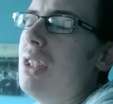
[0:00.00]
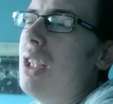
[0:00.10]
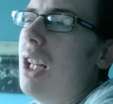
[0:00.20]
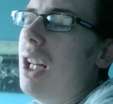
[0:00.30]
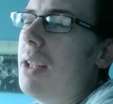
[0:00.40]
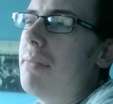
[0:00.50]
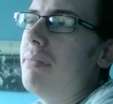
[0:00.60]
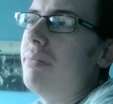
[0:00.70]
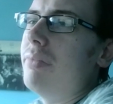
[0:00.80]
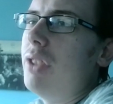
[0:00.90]

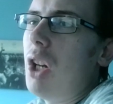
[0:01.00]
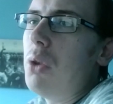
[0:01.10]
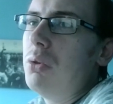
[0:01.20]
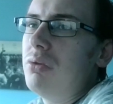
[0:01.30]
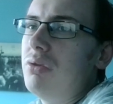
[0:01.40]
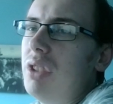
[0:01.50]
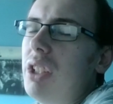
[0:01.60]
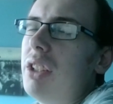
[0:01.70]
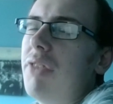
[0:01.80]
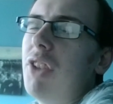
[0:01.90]

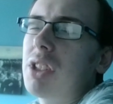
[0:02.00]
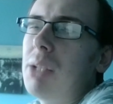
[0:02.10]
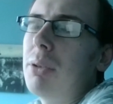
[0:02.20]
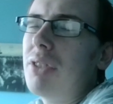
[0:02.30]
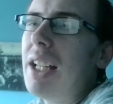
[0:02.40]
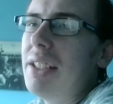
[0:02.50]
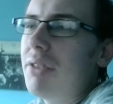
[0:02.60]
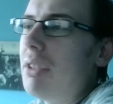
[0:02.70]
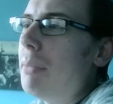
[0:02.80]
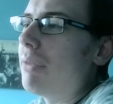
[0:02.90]
the first couple of days
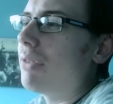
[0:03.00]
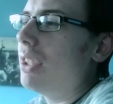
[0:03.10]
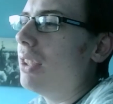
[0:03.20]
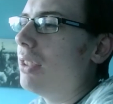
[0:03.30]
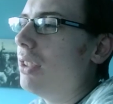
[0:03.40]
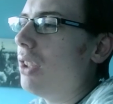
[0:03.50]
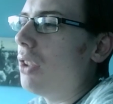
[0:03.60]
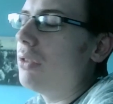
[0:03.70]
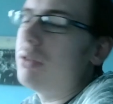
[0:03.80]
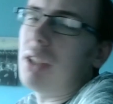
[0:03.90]
of the month, and
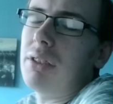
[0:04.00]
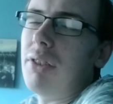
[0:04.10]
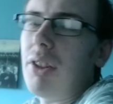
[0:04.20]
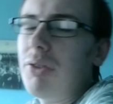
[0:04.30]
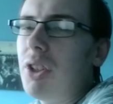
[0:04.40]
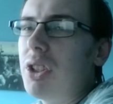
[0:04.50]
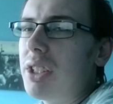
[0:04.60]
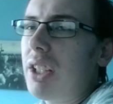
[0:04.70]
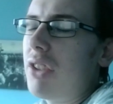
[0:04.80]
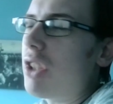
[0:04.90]
first,
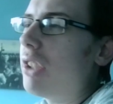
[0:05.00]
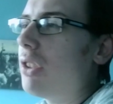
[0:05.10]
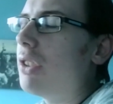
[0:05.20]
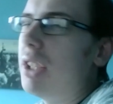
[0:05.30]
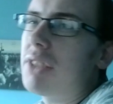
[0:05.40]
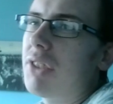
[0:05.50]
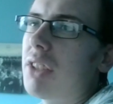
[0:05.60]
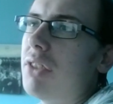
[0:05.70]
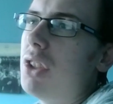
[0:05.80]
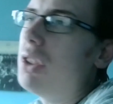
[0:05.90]
2nd of January, let's think
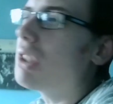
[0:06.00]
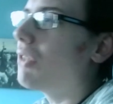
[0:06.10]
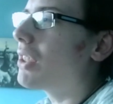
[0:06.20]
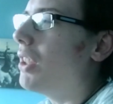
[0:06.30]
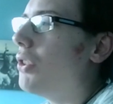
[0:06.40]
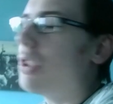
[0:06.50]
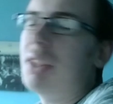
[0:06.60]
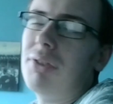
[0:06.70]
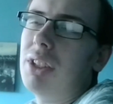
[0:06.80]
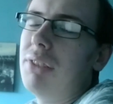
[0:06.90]
of a New Year's resolution,
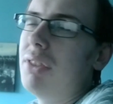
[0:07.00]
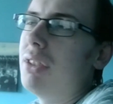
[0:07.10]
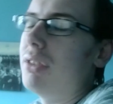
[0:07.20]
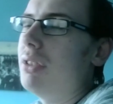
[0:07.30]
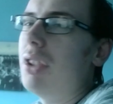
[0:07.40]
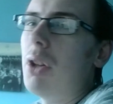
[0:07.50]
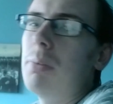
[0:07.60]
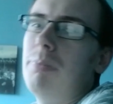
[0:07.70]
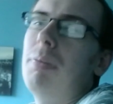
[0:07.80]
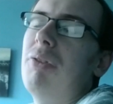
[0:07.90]
if not even,
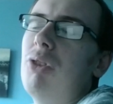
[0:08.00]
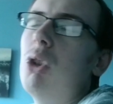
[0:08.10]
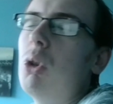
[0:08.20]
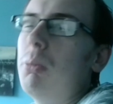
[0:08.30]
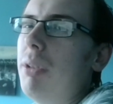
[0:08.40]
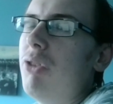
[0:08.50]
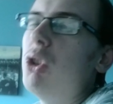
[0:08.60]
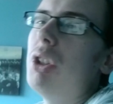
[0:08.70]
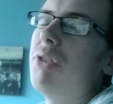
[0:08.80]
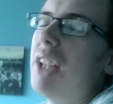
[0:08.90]
before
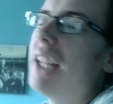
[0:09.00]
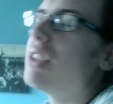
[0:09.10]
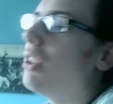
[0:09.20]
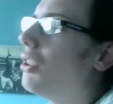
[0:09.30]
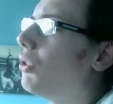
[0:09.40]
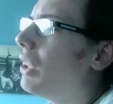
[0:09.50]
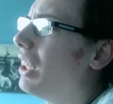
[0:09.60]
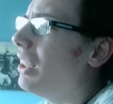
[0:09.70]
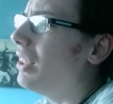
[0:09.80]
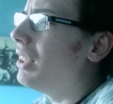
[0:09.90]
you even enter the new
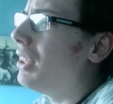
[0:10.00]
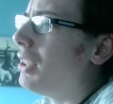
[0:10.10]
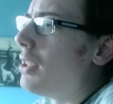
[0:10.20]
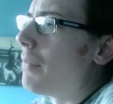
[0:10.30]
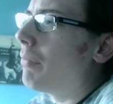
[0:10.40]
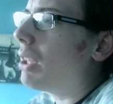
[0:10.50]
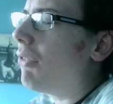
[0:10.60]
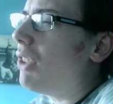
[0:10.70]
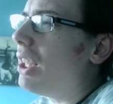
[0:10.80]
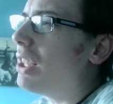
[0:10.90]
year. But the
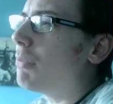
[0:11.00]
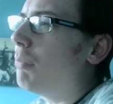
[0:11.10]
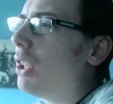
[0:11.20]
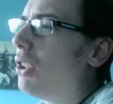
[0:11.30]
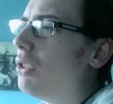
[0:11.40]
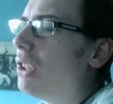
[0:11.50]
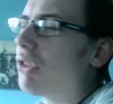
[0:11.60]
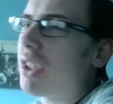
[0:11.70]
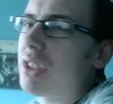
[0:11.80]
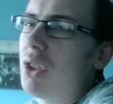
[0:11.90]
thing is, my New Year's
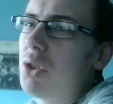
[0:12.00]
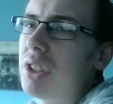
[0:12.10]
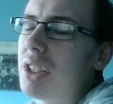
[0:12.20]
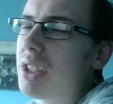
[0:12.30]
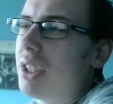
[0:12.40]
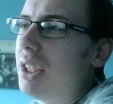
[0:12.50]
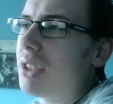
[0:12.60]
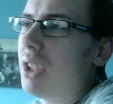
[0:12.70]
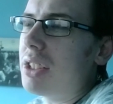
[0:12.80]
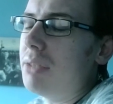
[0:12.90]
resolution this year is
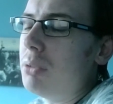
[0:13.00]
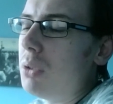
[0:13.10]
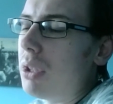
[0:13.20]
quite a simple one.